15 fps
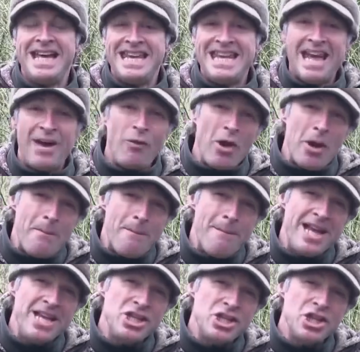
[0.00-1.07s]
Now, I
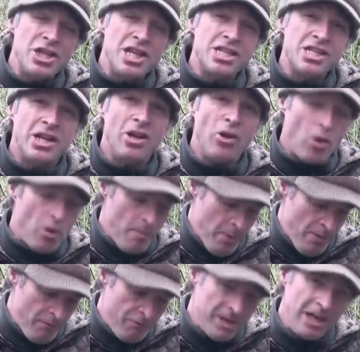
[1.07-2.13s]
mention this a lot,
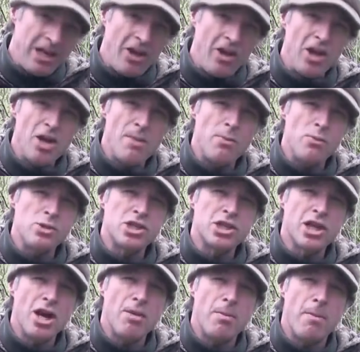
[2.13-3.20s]
but reliable
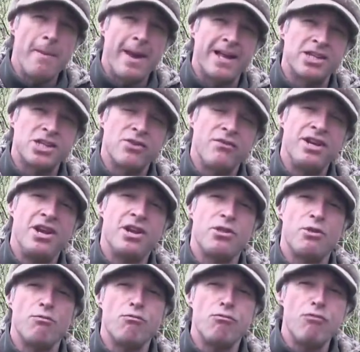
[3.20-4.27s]
scope mounts are
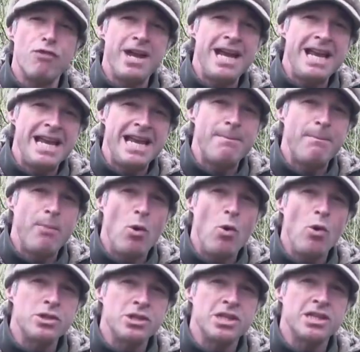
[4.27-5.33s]
another really
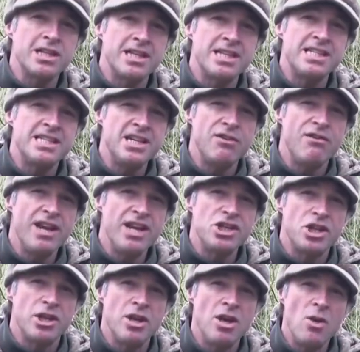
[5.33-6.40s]
important
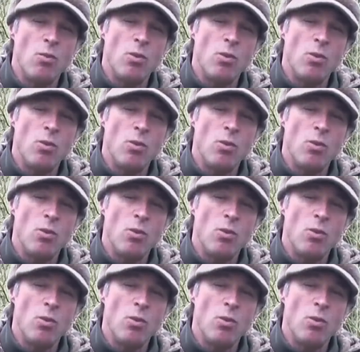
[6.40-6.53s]
consideration